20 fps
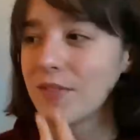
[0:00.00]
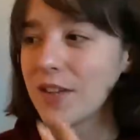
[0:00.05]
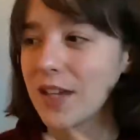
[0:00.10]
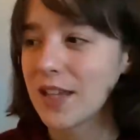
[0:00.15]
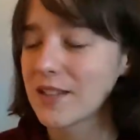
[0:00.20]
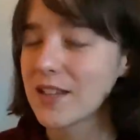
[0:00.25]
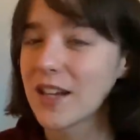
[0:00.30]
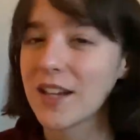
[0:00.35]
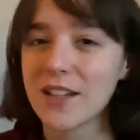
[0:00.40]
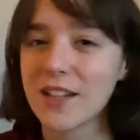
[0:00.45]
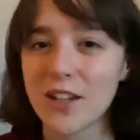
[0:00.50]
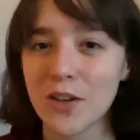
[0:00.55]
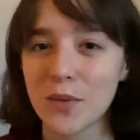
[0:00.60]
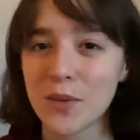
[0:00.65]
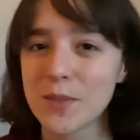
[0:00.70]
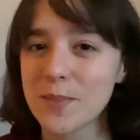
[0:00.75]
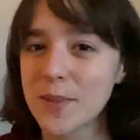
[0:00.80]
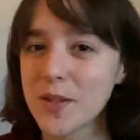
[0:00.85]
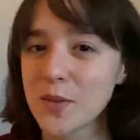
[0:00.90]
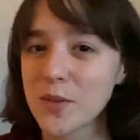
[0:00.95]
anxiety
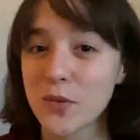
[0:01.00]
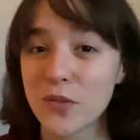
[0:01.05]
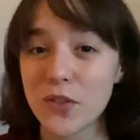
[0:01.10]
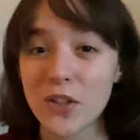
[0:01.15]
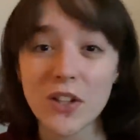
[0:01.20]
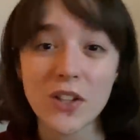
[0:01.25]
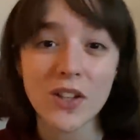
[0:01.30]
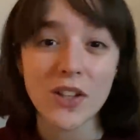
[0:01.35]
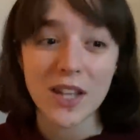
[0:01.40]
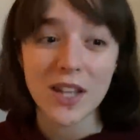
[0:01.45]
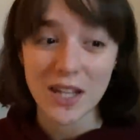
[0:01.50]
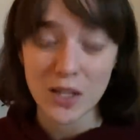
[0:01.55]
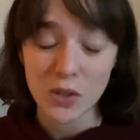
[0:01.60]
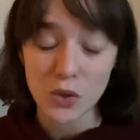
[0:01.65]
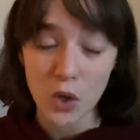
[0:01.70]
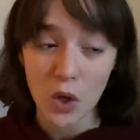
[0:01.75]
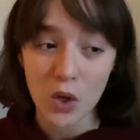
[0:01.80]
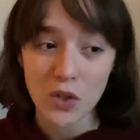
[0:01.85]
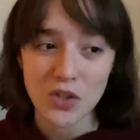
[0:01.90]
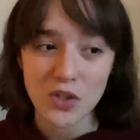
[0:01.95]
always makes me feel
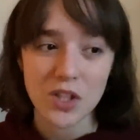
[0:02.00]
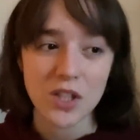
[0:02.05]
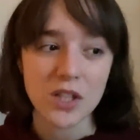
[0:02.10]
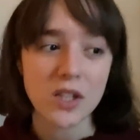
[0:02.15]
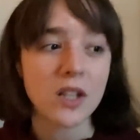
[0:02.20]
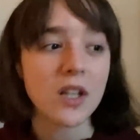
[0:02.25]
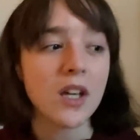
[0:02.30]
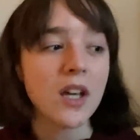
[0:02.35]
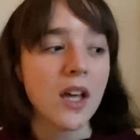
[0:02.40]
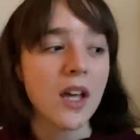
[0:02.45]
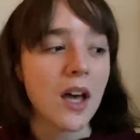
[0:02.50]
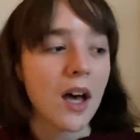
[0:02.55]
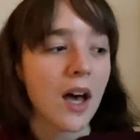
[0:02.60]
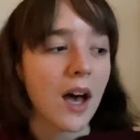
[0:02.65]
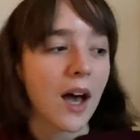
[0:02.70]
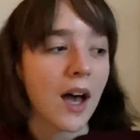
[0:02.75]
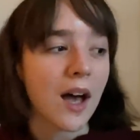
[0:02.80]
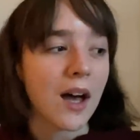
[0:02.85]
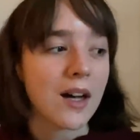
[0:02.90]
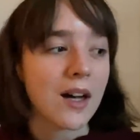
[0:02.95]
exhausted.
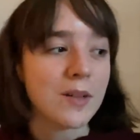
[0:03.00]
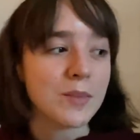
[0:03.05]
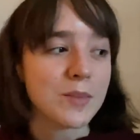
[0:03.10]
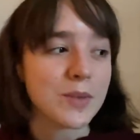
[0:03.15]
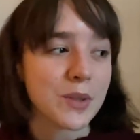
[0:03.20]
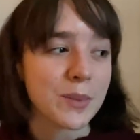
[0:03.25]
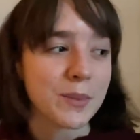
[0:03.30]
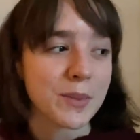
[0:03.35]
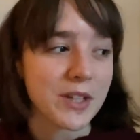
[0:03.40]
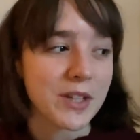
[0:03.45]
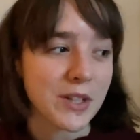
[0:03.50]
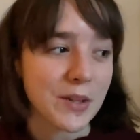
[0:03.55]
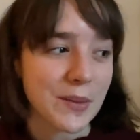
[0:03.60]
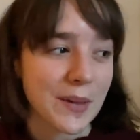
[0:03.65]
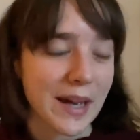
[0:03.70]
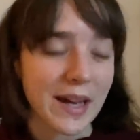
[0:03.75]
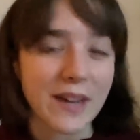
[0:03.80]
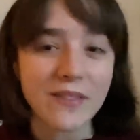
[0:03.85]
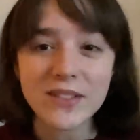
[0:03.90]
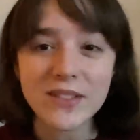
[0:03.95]
Um, so I'm gonna go
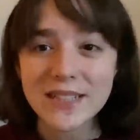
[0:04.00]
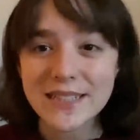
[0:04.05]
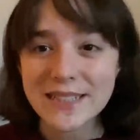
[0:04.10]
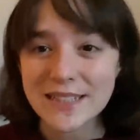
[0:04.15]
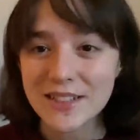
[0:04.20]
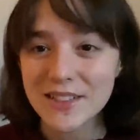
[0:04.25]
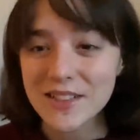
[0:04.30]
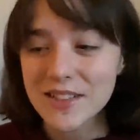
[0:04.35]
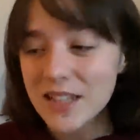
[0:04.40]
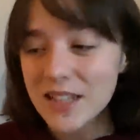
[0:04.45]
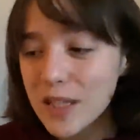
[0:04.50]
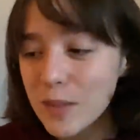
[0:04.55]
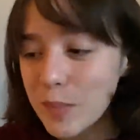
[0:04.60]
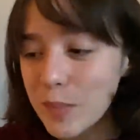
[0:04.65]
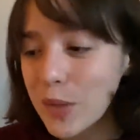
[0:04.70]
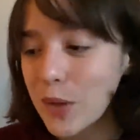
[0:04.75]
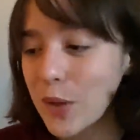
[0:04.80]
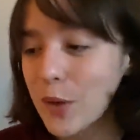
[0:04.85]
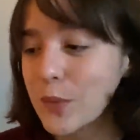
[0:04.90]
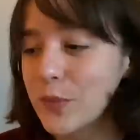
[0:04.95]
have a little sleep,
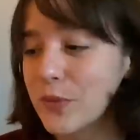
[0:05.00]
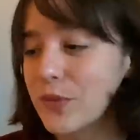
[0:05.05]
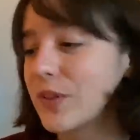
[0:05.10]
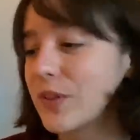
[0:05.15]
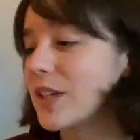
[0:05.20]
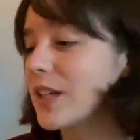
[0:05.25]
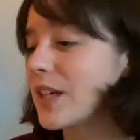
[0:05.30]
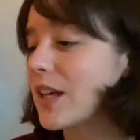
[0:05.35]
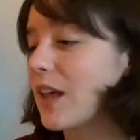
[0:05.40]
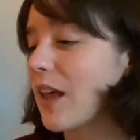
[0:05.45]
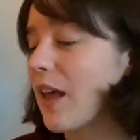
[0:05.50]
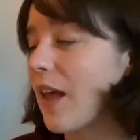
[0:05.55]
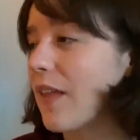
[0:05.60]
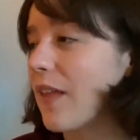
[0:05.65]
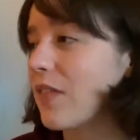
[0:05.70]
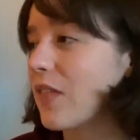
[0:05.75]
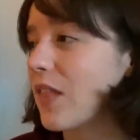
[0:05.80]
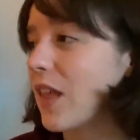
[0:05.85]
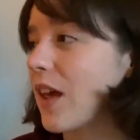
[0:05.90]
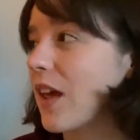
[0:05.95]
hopefully,
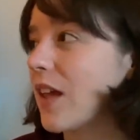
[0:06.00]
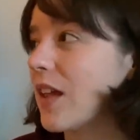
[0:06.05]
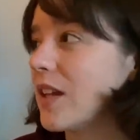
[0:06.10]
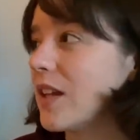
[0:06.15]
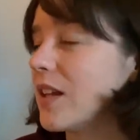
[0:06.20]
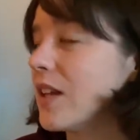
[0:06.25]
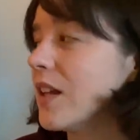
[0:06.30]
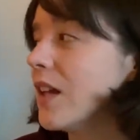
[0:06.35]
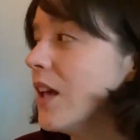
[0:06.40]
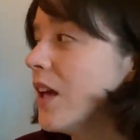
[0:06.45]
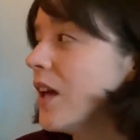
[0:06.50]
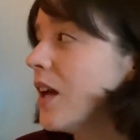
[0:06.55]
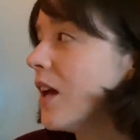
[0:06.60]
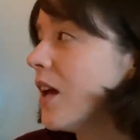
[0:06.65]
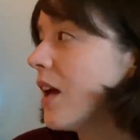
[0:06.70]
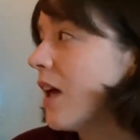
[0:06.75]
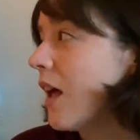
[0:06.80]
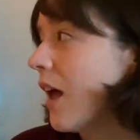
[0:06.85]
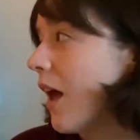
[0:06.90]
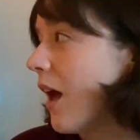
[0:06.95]
and then
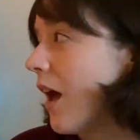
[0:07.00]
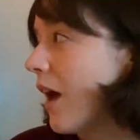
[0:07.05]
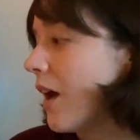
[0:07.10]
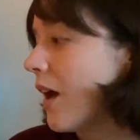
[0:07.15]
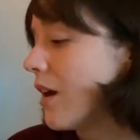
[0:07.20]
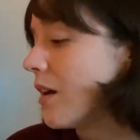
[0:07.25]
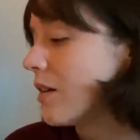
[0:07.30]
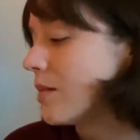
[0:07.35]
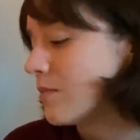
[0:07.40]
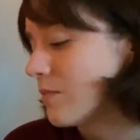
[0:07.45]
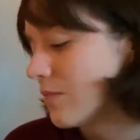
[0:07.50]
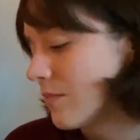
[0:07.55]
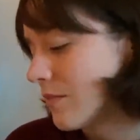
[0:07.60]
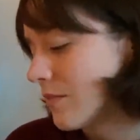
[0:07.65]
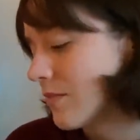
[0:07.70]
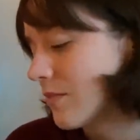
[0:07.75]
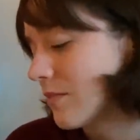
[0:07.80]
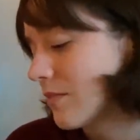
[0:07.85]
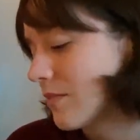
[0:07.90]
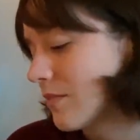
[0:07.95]

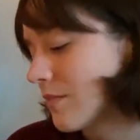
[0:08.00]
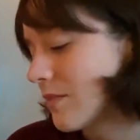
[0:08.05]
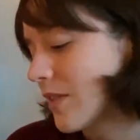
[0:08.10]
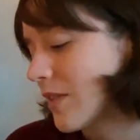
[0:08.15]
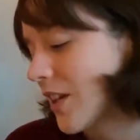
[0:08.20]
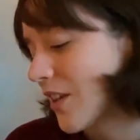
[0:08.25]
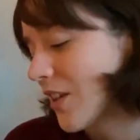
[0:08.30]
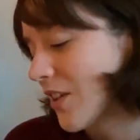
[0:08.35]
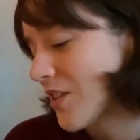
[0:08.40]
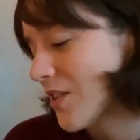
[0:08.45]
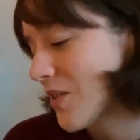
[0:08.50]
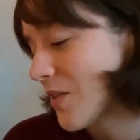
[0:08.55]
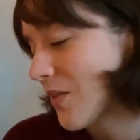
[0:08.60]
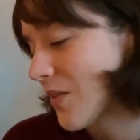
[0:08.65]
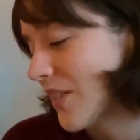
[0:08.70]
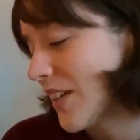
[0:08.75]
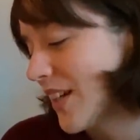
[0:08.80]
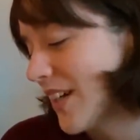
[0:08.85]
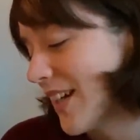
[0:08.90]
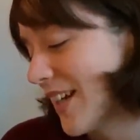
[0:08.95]
um, get on to
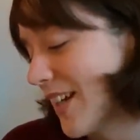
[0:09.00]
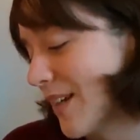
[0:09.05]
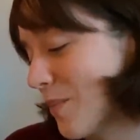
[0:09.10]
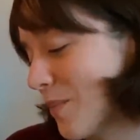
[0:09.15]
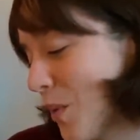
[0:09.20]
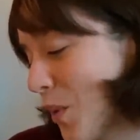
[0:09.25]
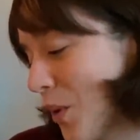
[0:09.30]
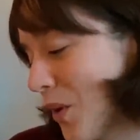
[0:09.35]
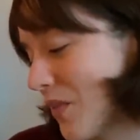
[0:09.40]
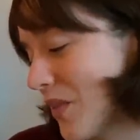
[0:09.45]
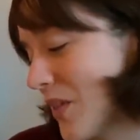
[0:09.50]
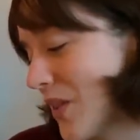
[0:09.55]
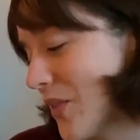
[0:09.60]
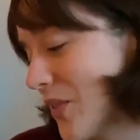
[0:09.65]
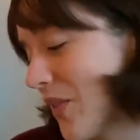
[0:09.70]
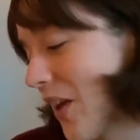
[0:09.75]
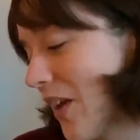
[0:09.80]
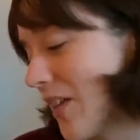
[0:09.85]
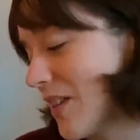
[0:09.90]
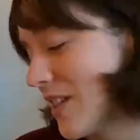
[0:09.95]
reading more of these
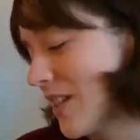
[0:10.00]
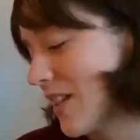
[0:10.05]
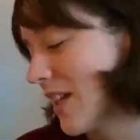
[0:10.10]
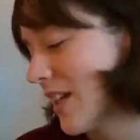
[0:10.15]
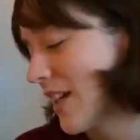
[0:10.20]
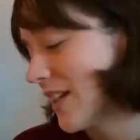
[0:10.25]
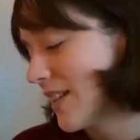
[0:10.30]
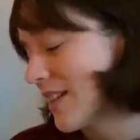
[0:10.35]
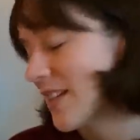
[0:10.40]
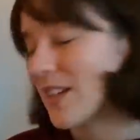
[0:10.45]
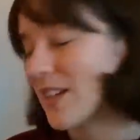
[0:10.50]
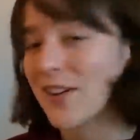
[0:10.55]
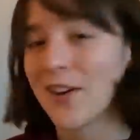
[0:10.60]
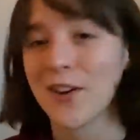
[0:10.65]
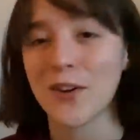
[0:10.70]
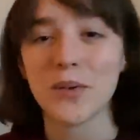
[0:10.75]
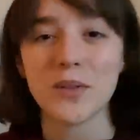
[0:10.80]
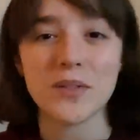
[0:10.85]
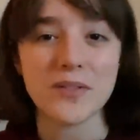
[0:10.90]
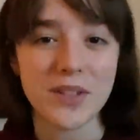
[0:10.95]
Violent Delights and
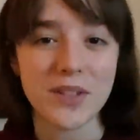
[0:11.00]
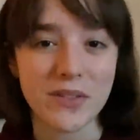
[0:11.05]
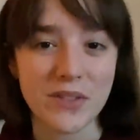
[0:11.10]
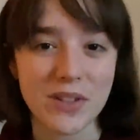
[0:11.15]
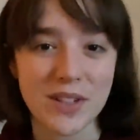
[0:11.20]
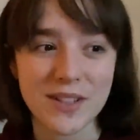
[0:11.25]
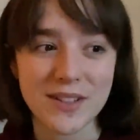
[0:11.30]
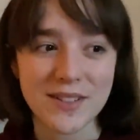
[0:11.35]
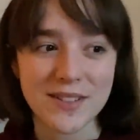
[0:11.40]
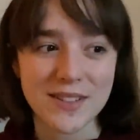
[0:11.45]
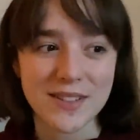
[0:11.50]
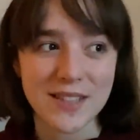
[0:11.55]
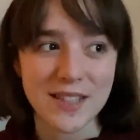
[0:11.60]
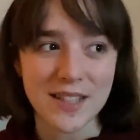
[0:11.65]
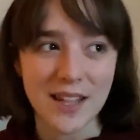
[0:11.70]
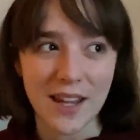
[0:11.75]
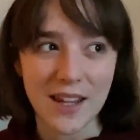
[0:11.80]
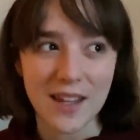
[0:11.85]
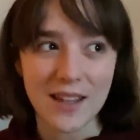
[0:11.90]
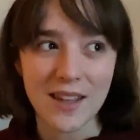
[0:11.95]
Água Viva
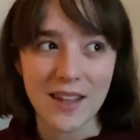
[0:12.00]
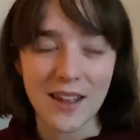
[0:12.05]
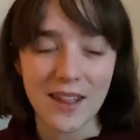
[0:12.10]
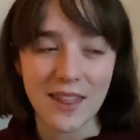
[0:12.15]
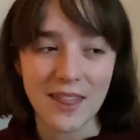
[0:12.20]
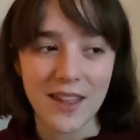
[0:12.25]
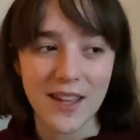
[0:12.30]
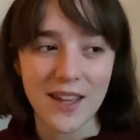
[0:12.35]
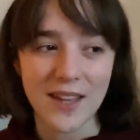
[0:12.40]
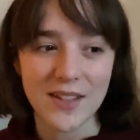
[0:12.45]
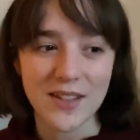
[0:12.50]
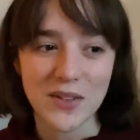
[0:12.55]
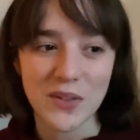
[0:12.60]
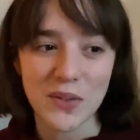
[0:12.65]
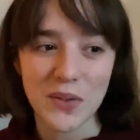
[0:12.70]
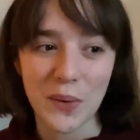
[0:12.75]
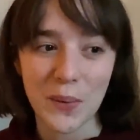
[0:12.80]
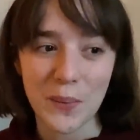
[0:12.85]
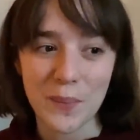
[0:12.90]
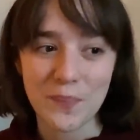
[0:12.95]
tonight, I think.
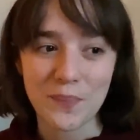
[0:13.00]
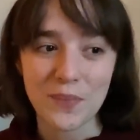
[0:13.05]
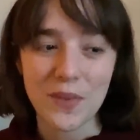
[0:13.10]
So